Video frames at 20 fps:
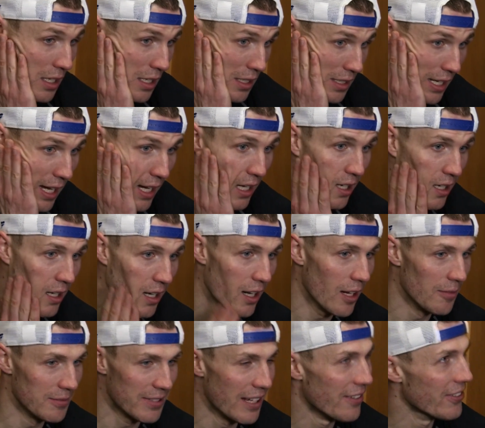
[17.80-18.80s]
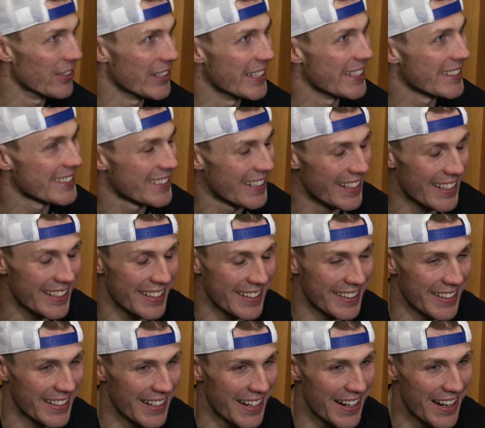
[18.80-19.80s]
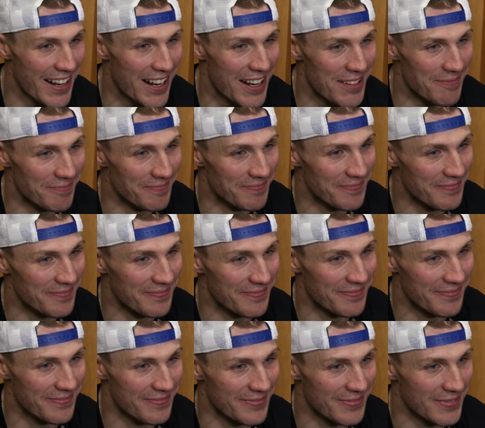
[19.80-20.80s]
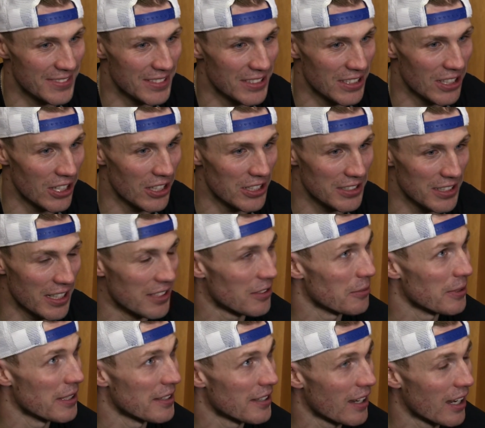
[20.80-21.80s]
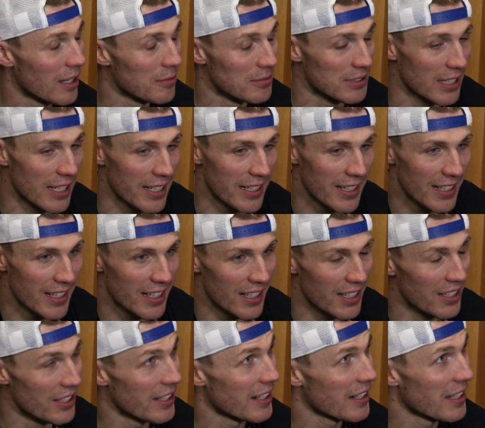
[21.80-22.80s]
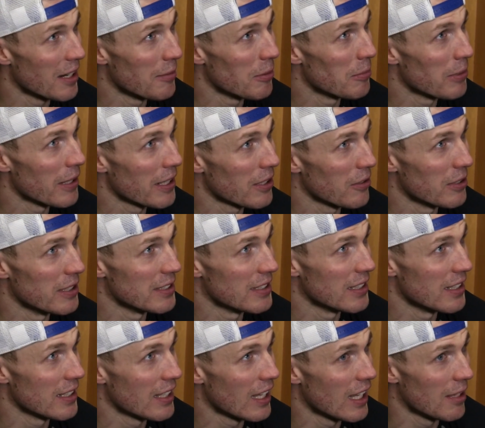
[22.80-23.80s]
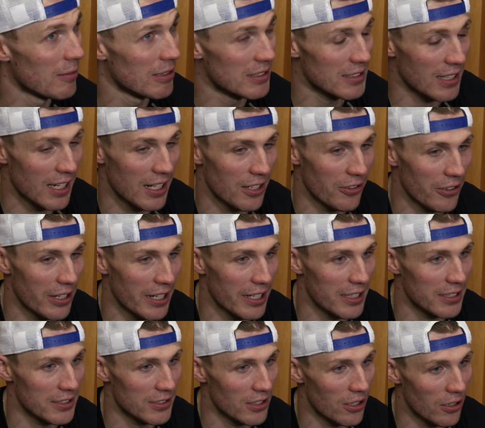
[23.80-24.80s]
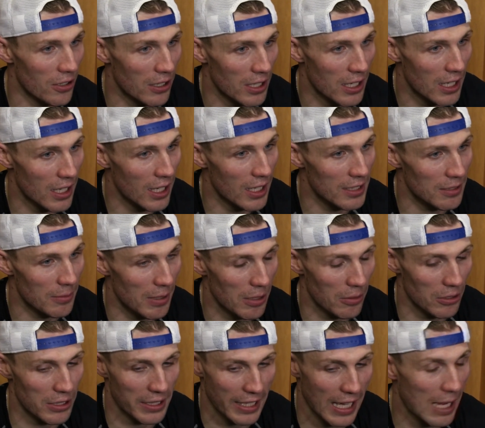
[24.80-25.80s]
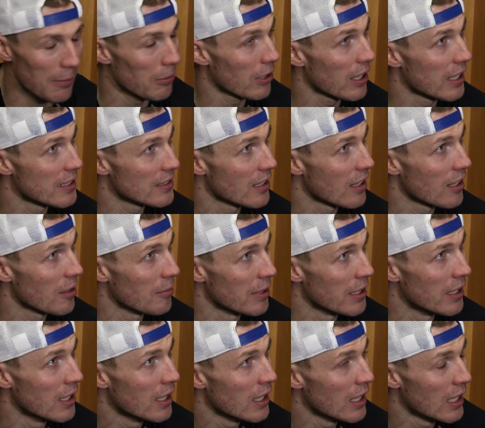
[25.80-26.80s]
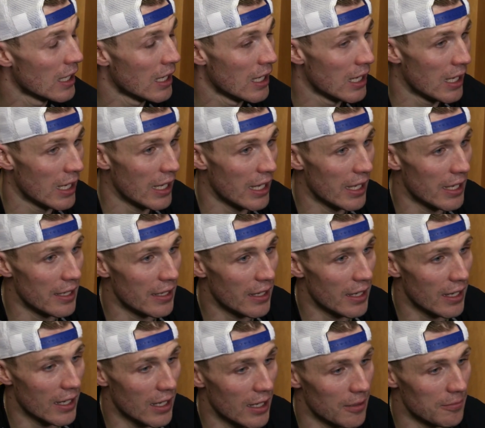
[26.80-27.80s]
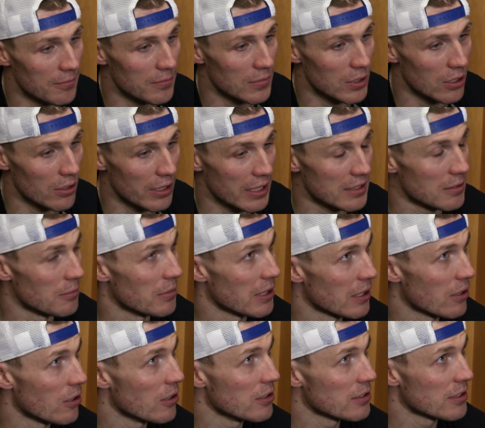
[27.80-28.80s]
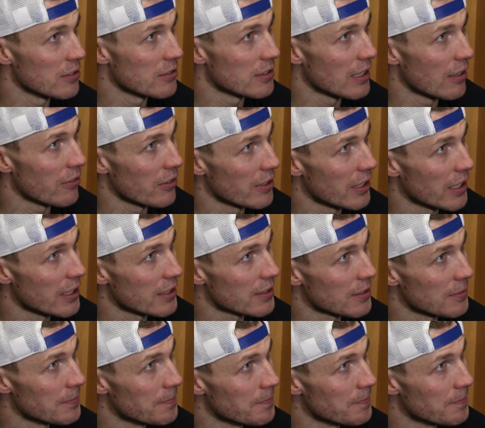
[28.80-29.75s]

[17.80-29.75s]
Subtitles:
Yeah, definitely exciting. You know, there's not too many times that you get a couple breakaways in a game. It's kind of rare, so to be able to capitalize on them and you know, get some big goals, it was definitely nice.